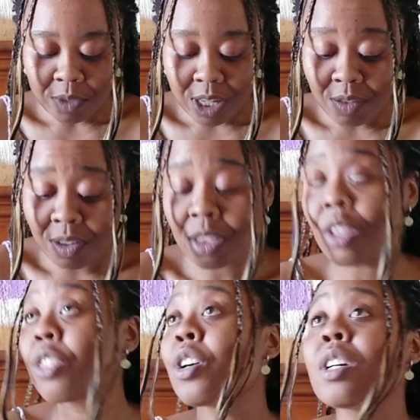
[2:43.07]
Even
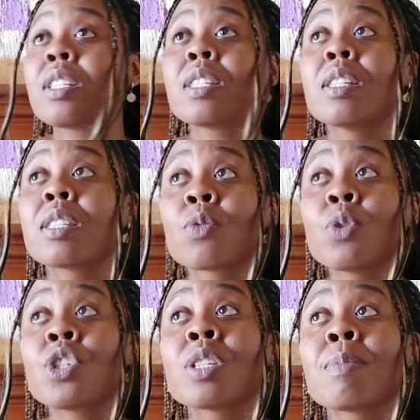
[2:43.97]
the third season,
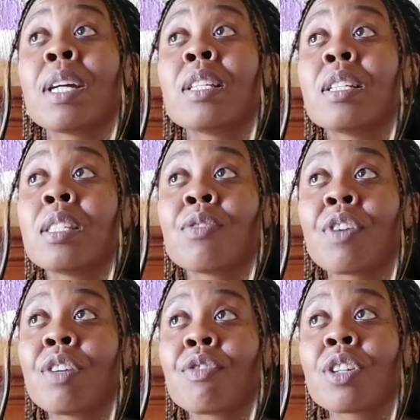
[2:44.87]
which is my least
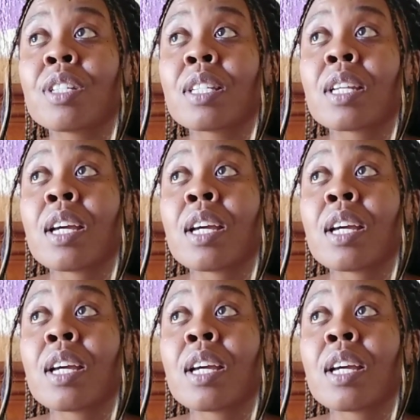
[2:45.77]
favorite,